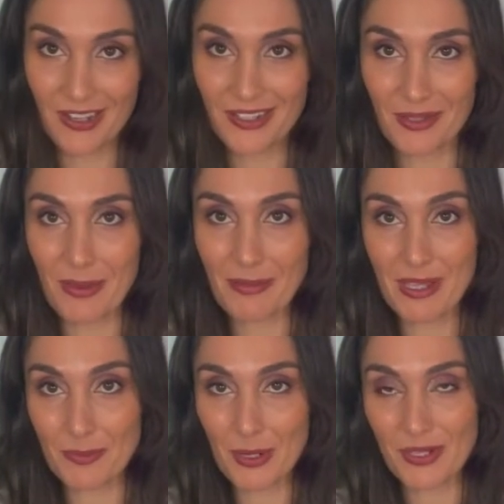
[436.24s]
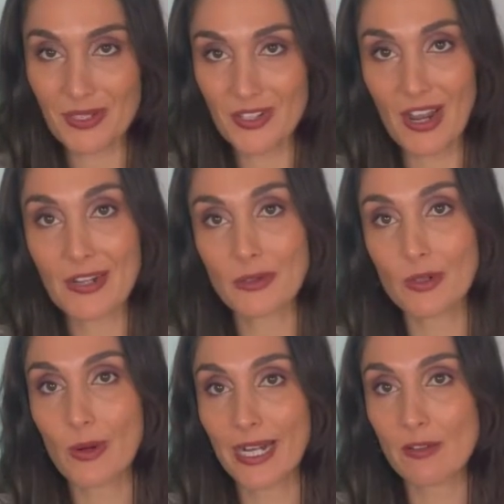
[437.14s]
So maybe this person's tied to a
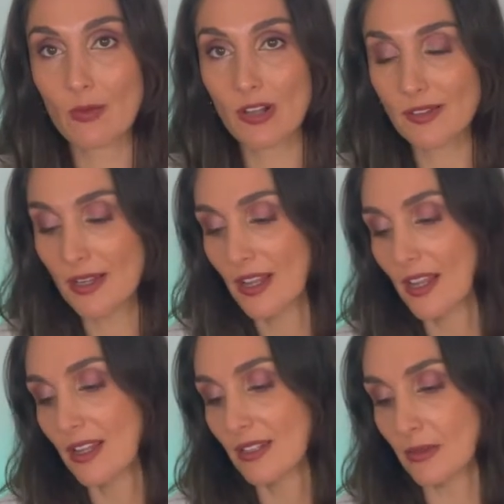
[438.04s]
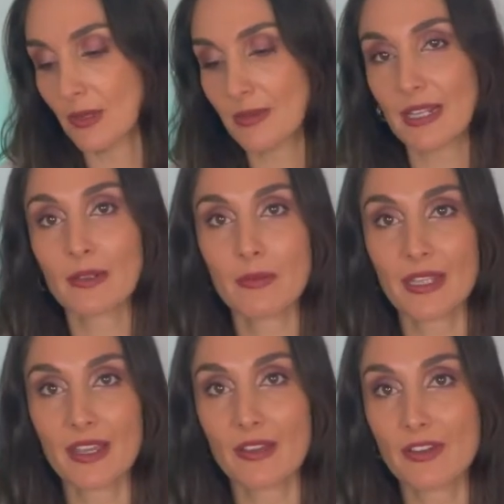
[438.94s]
Queen of Wands. Sometimes that can be
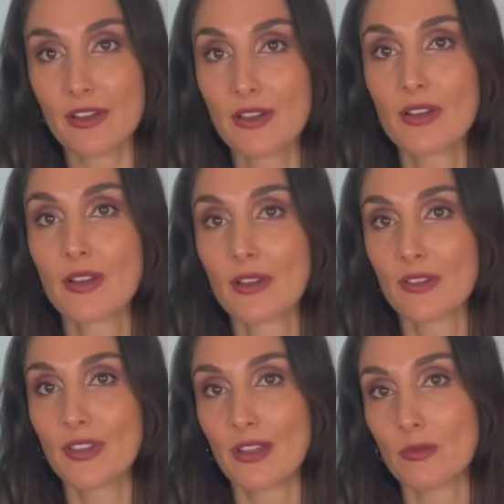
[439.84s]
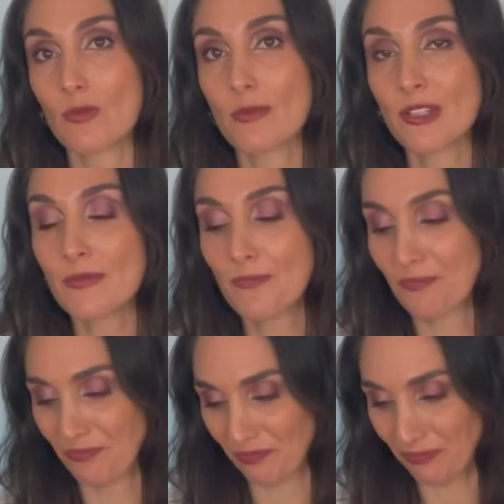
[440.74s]
the other woman.
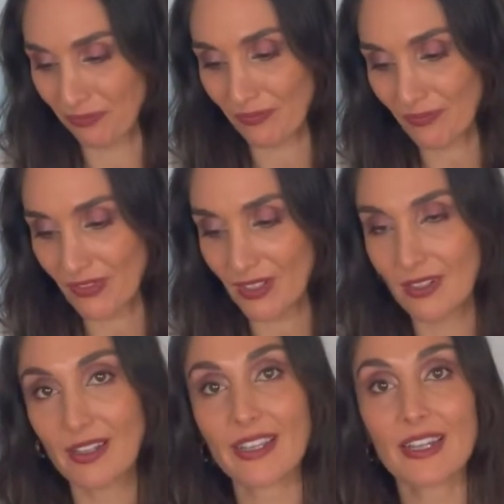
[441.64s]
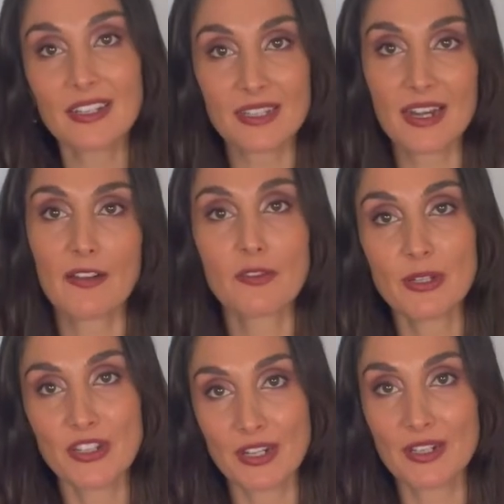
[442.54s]
Again, doesn't have to be
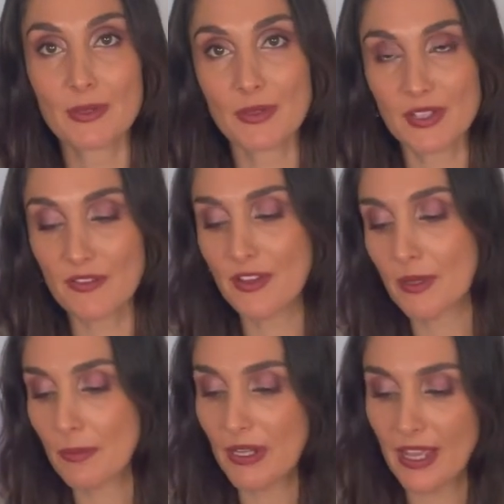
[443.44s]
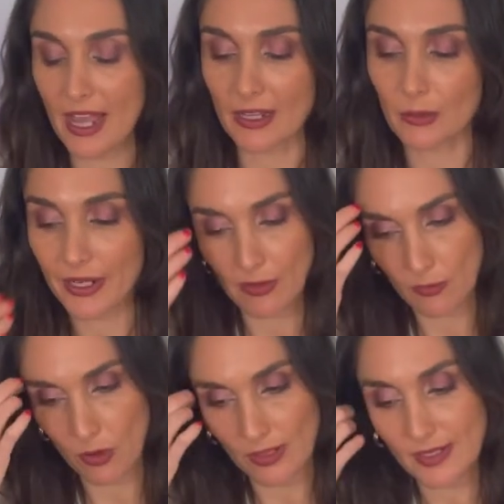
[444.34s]
gender specific, but yeah, Queen of
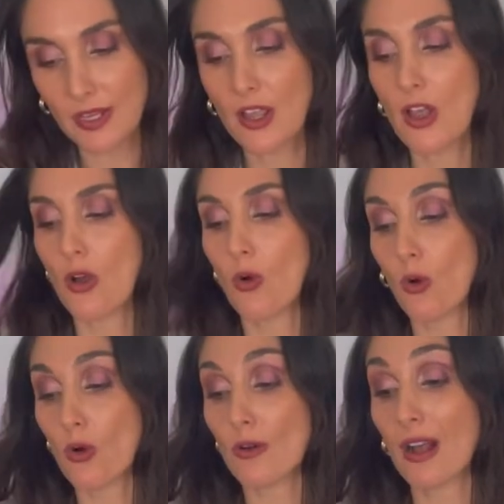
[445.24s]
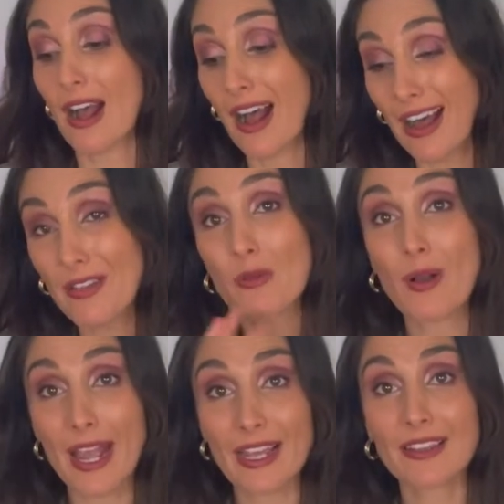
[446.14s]
Wands. Or either
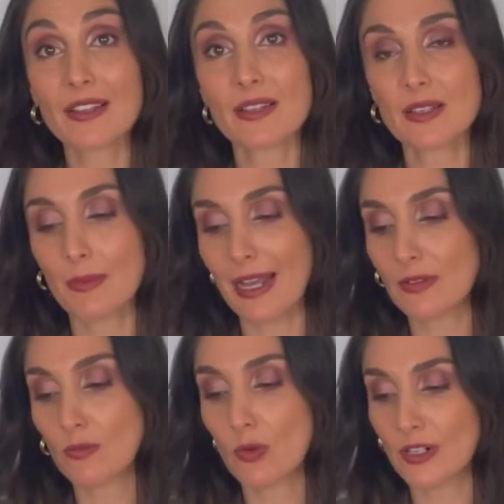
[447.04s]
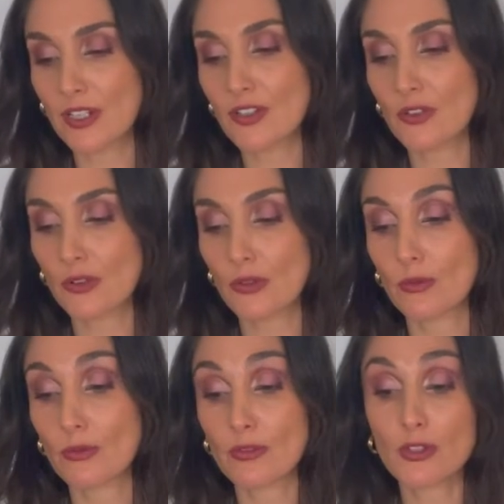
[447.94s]
way, this is about wanting to
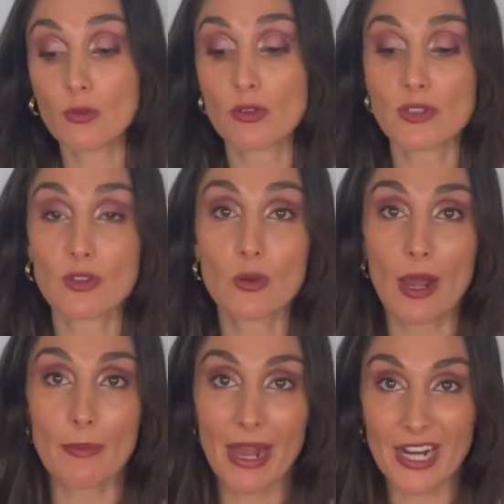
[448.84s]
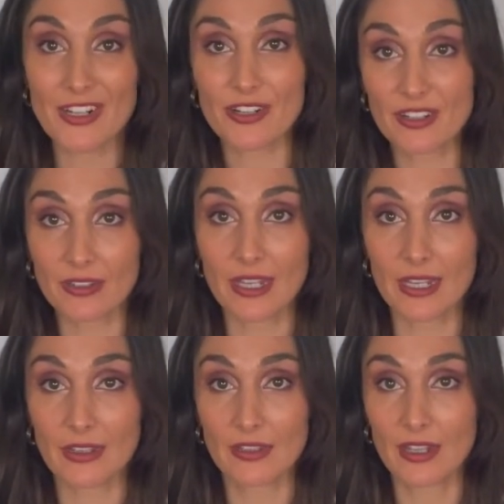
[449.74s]
move towards you quite
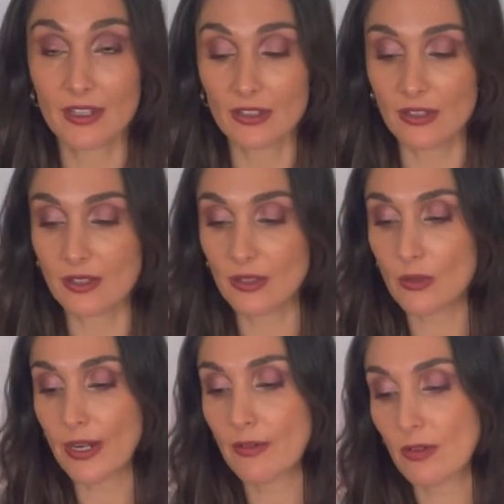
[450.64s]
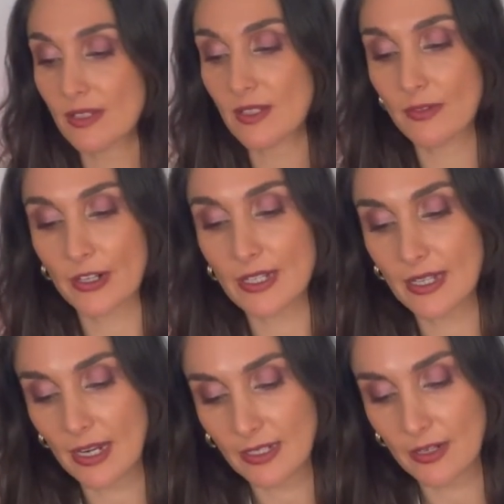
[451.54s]
passionately, because the Queen of Wands is very
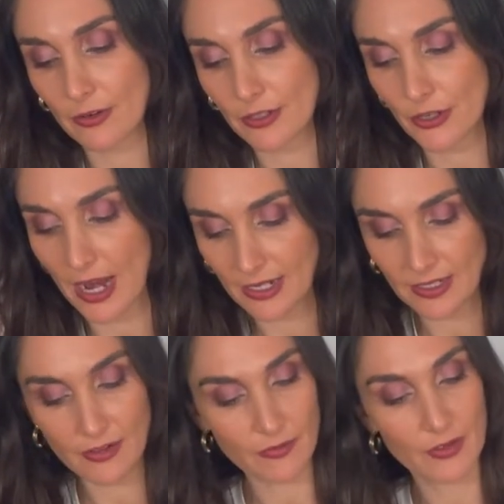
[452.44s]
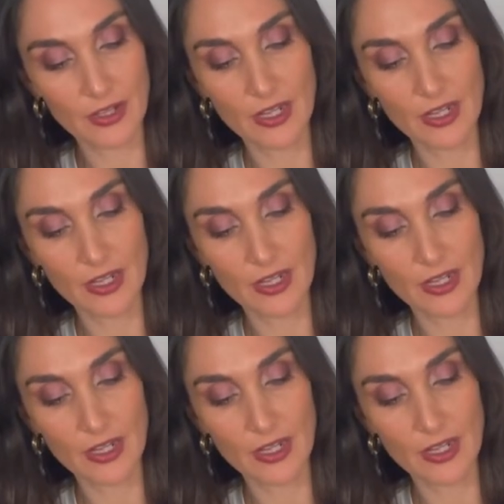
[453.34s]
sexy or attractive.